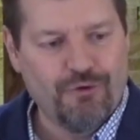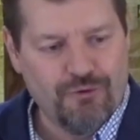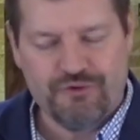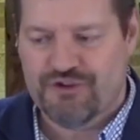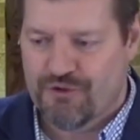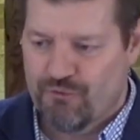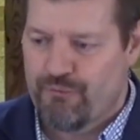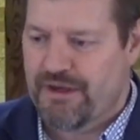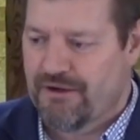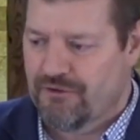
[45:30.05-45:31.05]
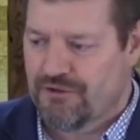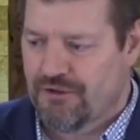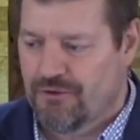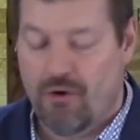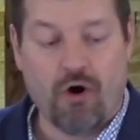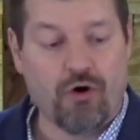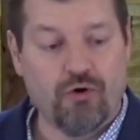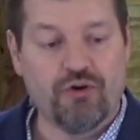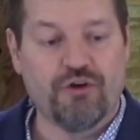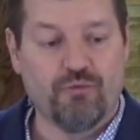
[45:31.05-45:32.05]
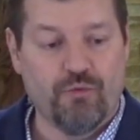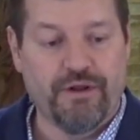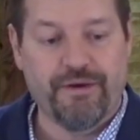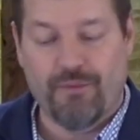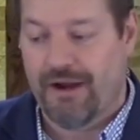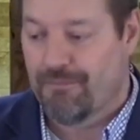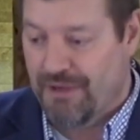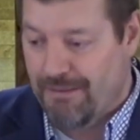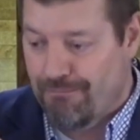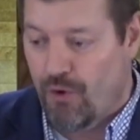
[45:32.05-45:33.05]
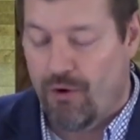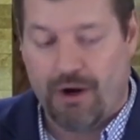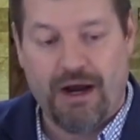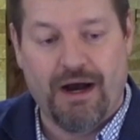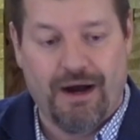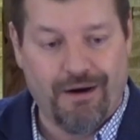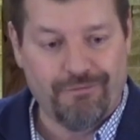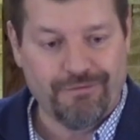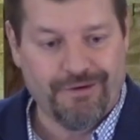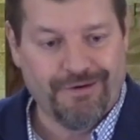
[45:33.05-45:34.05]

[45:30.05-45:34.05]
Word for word: Who's the real you, or who do you really want to be more of?